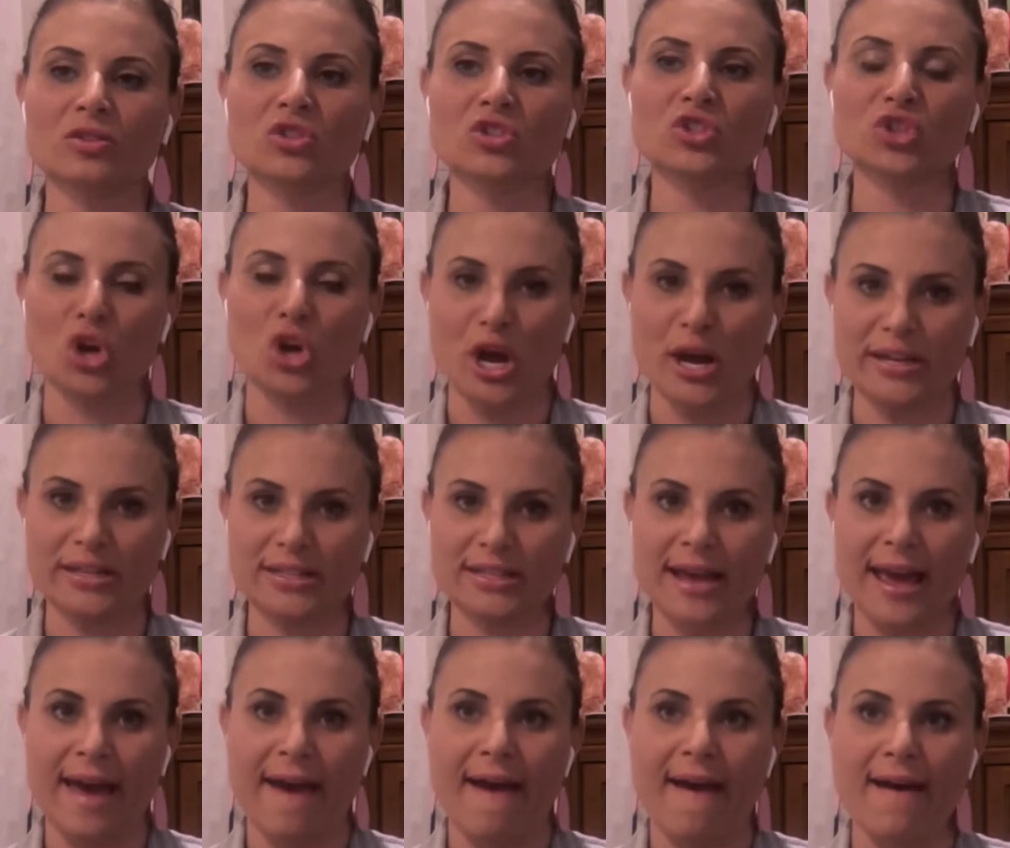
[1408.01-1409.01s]

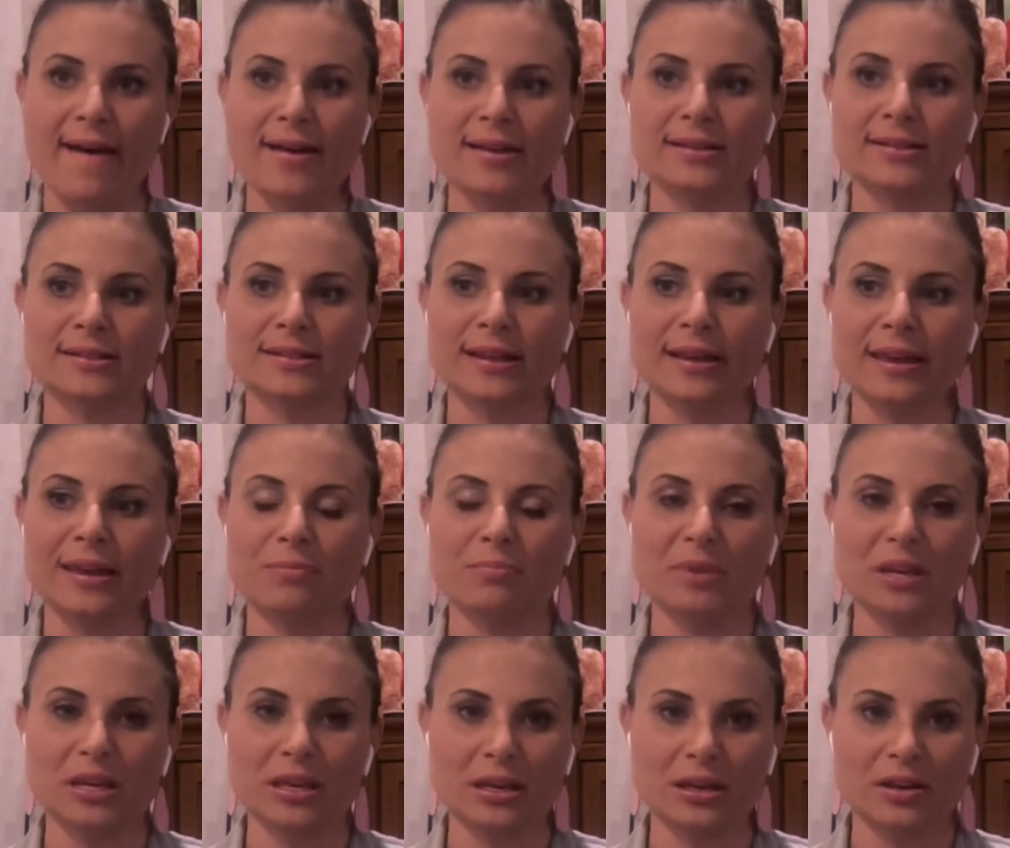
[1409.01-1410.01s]
sought as
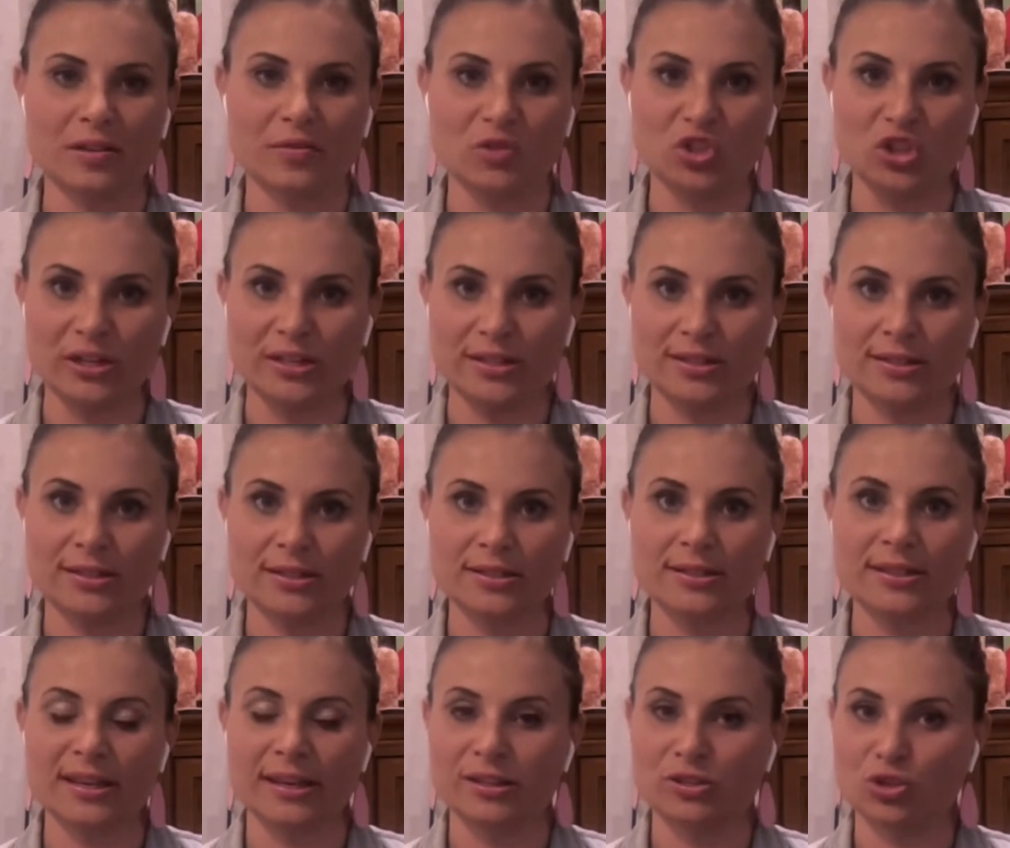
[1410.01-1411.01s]
a beacon of
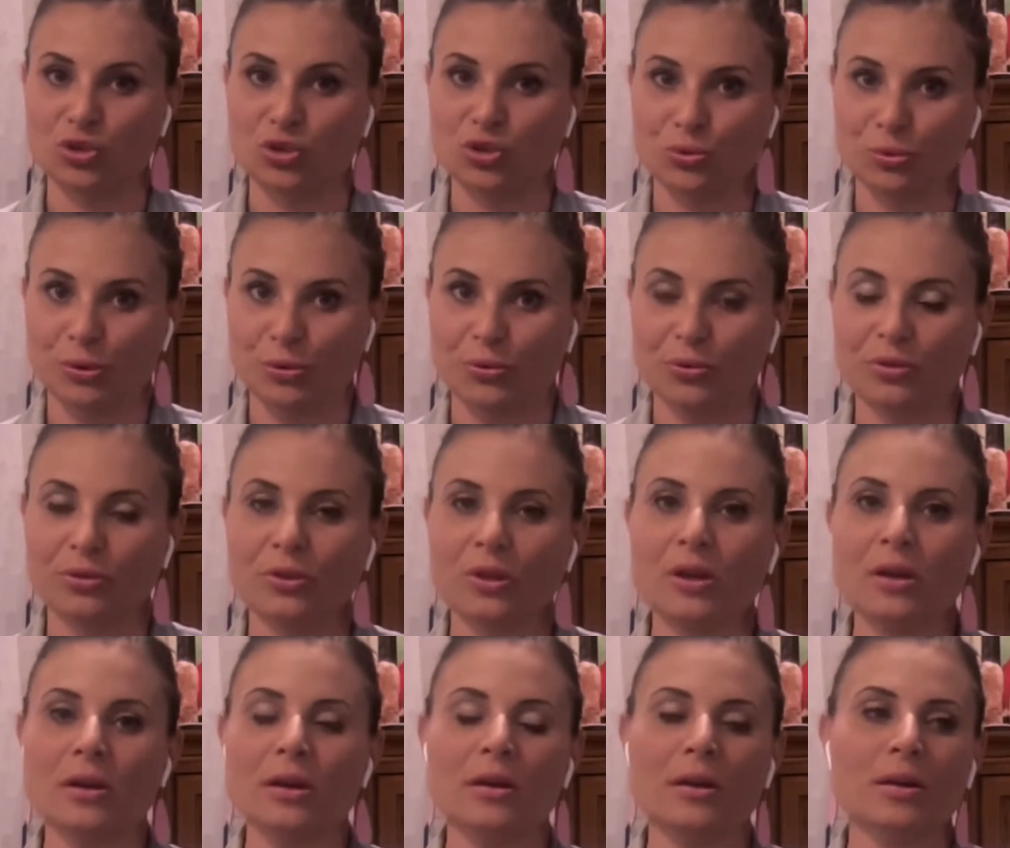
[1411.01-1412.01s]
justice and truth.